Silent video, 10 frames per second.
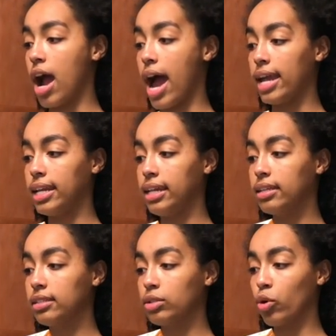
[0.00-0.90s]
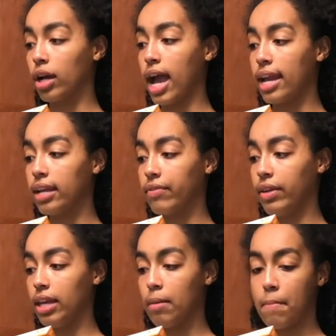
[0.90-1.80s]
Annie's organic
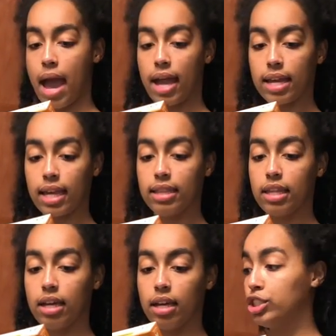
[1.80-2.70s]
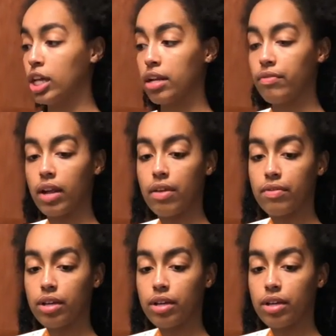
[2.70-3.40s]
vegan mac in the cheddar flavor,